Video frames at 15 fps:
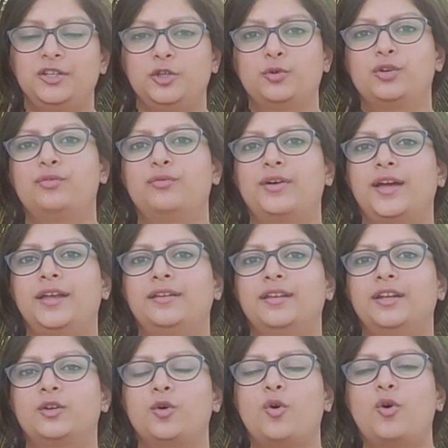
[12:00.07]
you will find
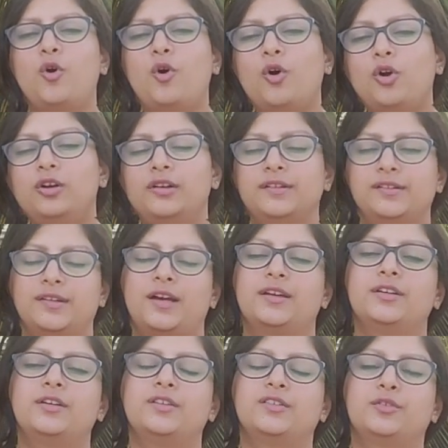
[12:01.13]
that all
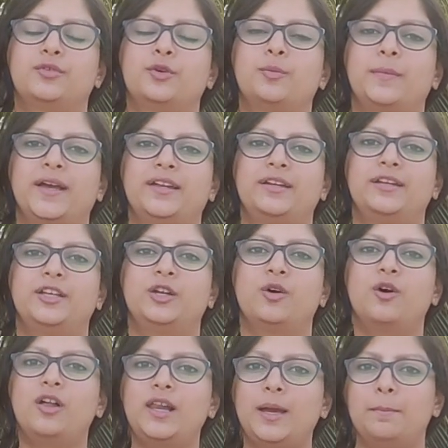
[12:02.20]
desires of humanity,
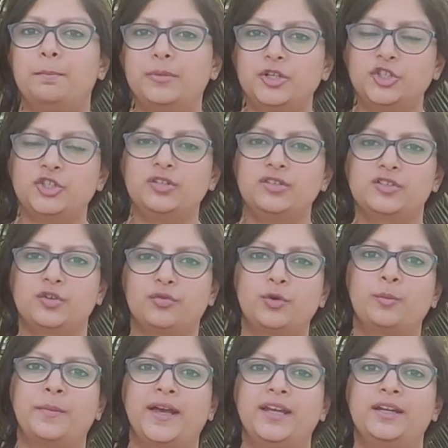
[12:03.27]
all ambitions of
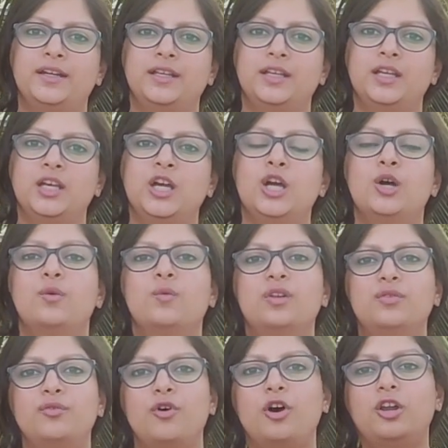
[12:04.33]
humanity will
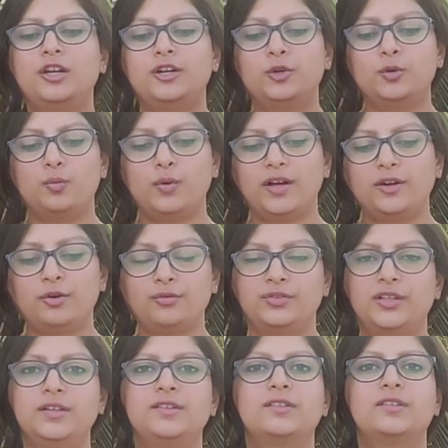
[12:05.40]
fall into one of
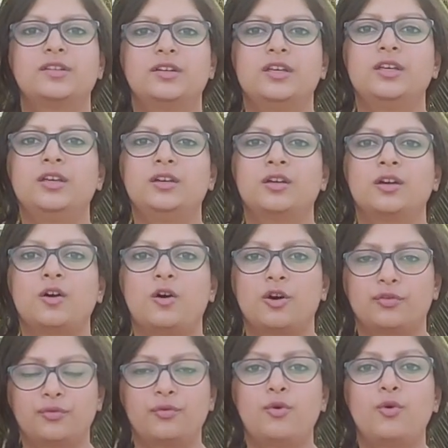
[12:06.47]
these 3 or
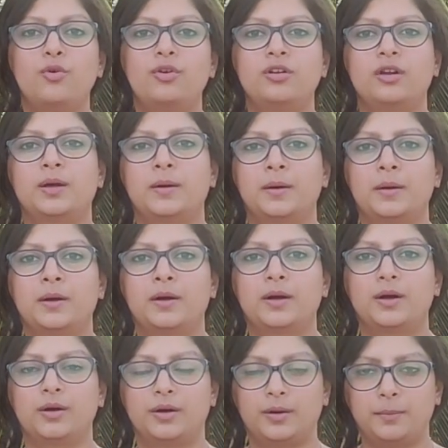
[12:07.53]
4
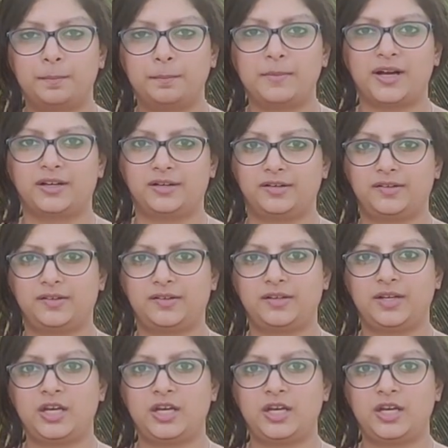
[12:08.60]
buckets.